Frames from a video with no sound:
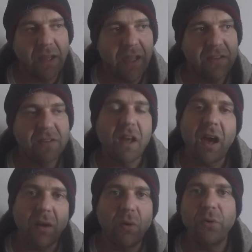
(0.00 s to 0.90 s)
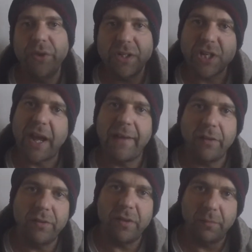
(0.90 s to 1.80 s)
is not only
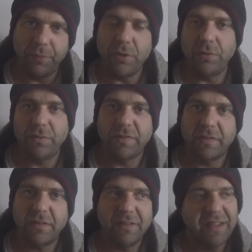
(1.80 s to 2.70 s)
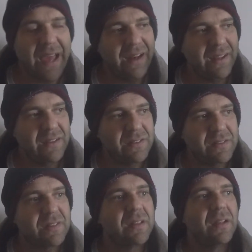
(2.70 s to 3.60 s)
child abuse, that
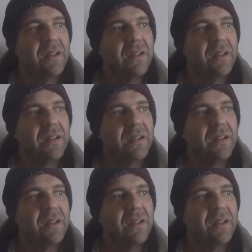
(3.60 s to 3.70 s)
is